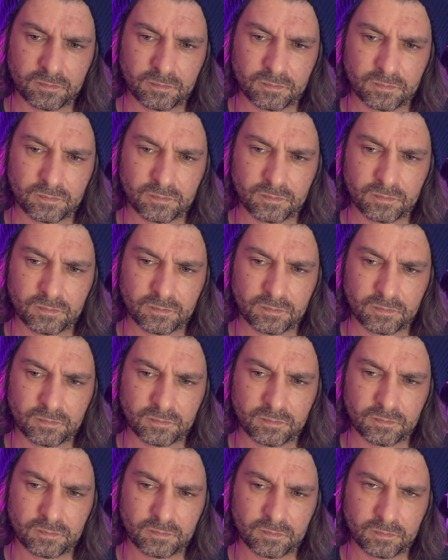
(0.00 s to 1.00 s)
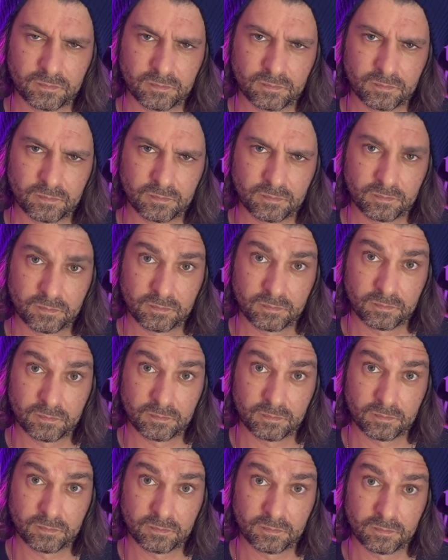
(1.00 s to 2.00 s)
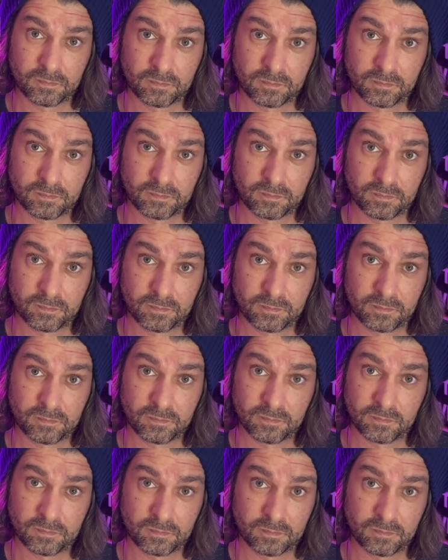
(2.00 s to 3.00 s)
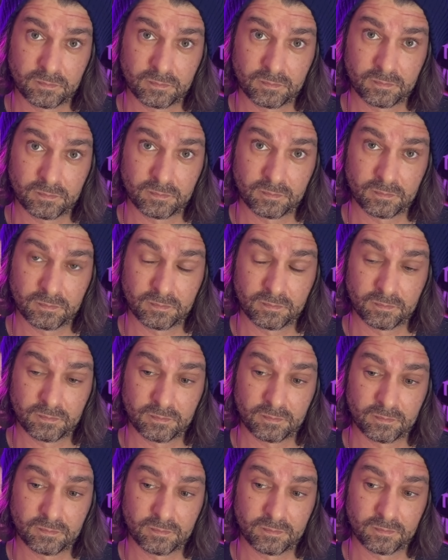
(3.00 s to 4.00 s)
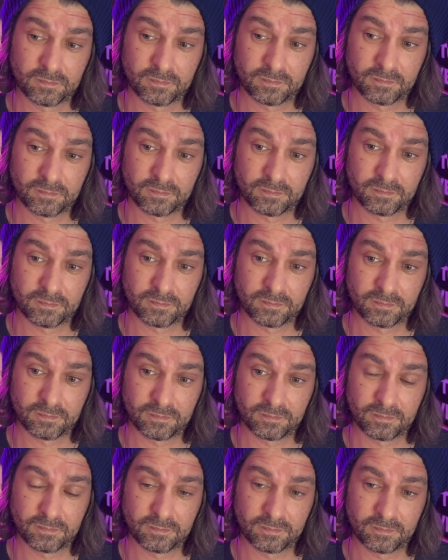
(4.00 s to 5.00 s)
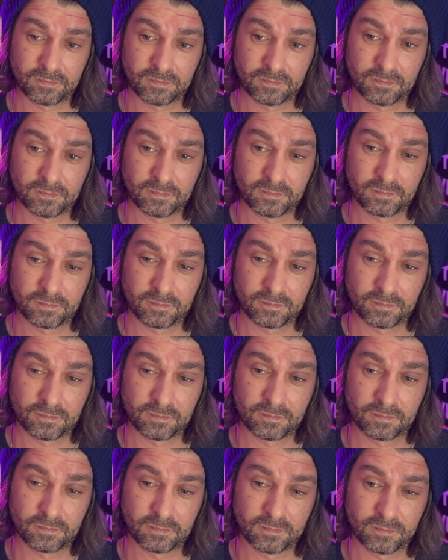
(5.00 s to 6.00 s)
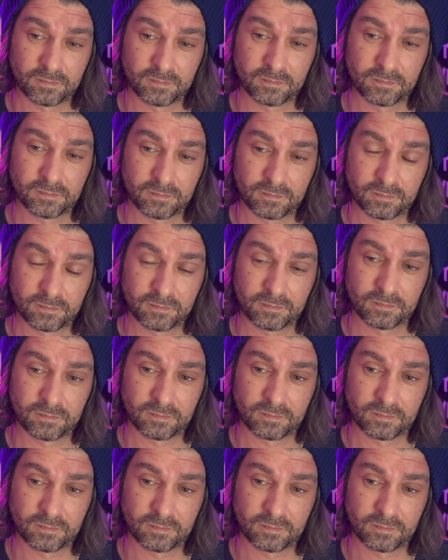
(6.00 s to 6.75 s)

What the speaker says: (silent)